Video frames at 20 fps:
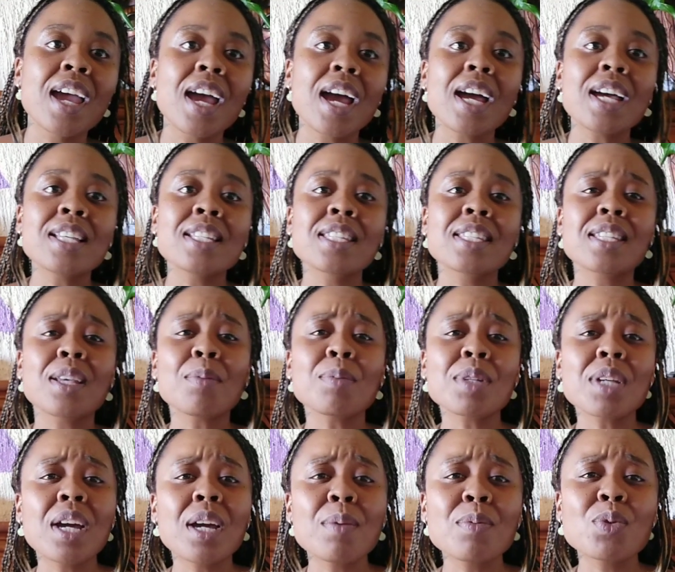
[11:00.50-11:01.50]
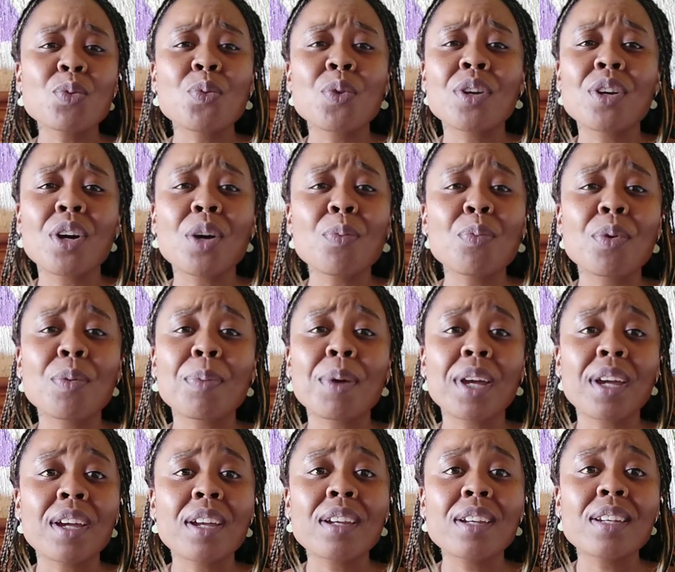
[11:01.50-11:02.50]
And sometimes we're not
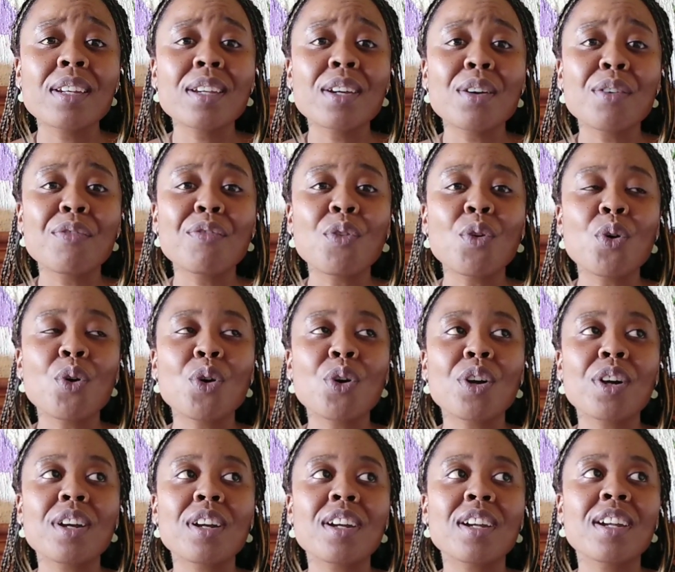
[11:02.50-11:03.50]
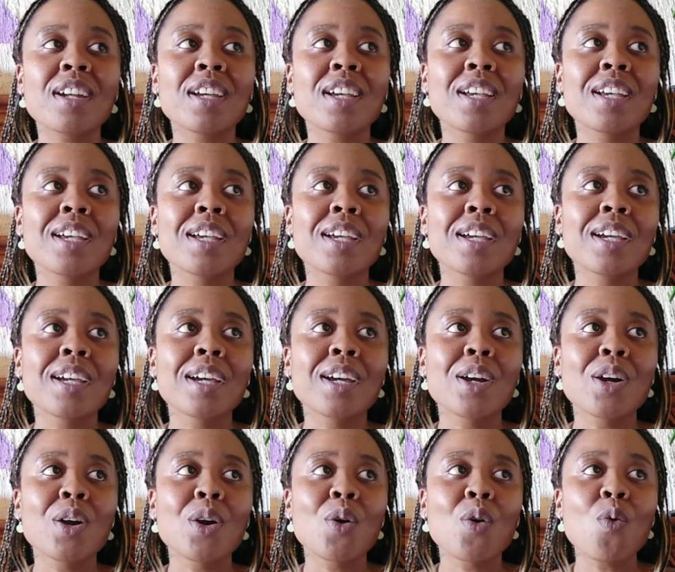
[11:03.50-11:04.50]
prepared for
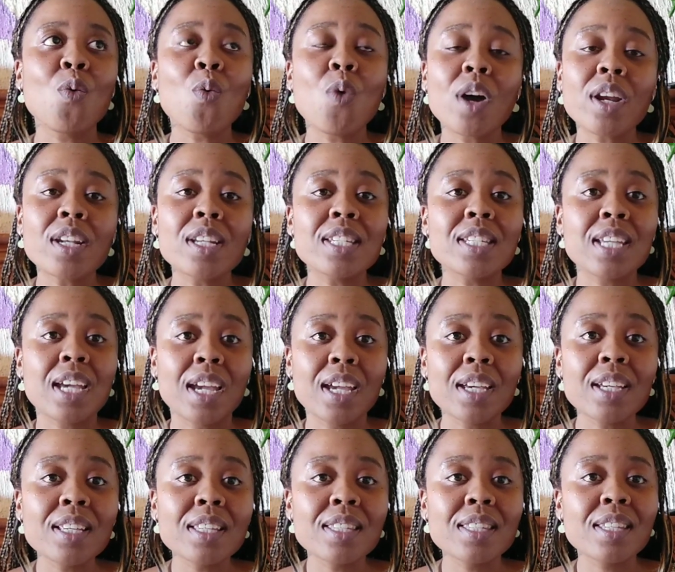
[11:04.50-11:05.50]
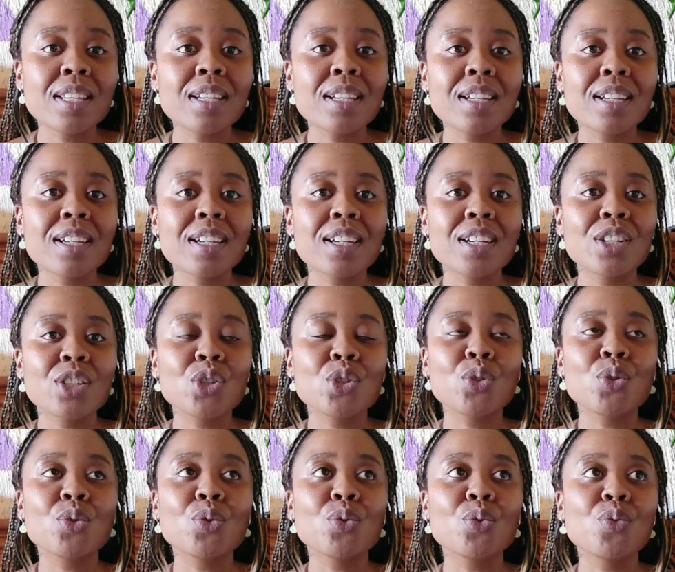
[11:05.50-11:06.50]
what it takes
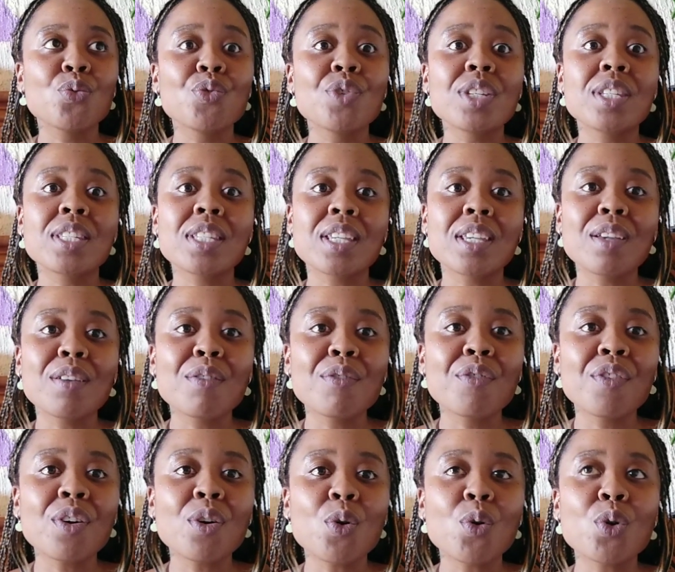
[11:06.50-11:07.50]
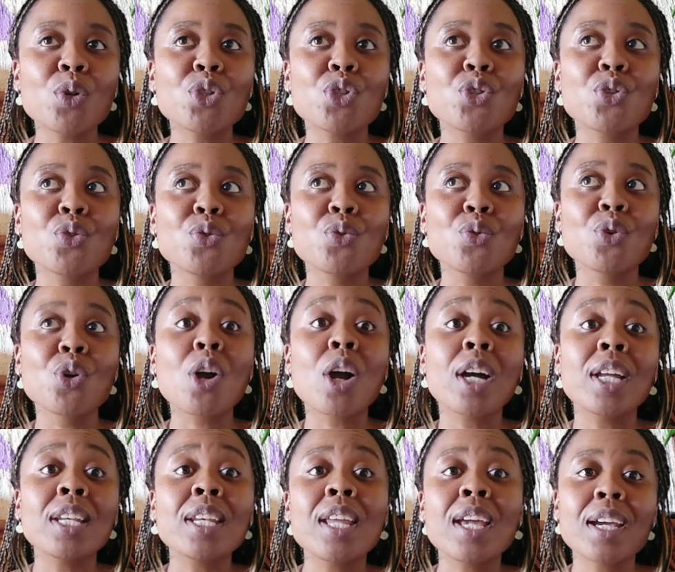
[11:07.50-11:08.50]
to receive or to
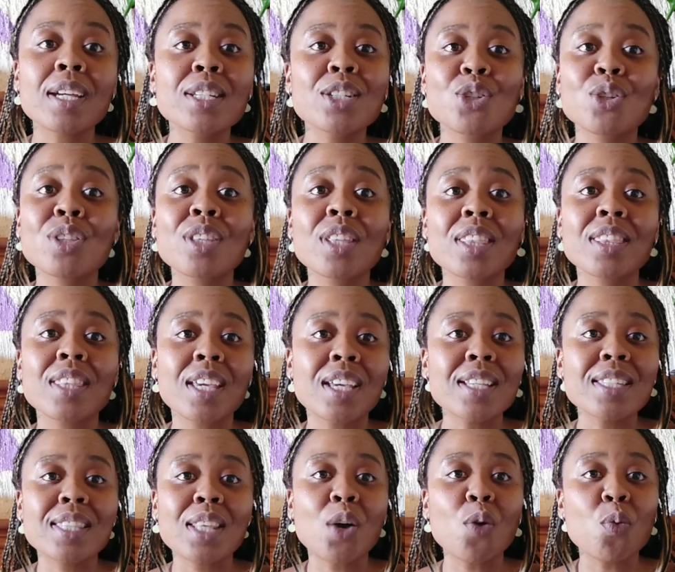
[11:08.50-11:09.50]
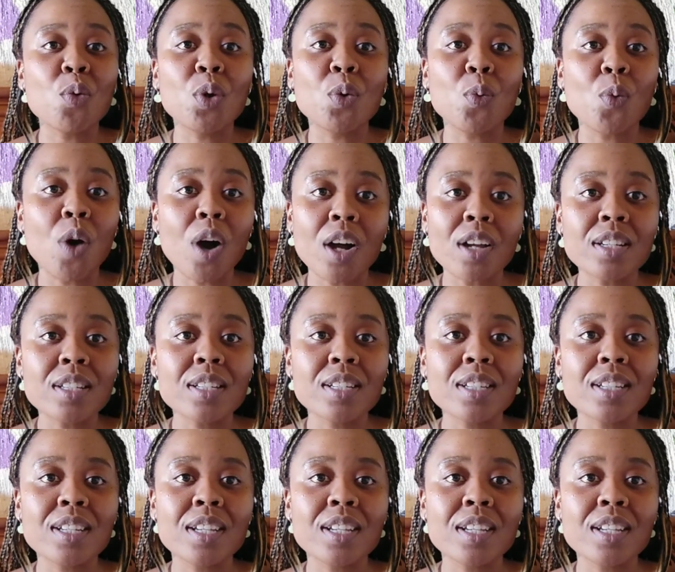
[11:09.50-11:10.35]
connect to the things that we want.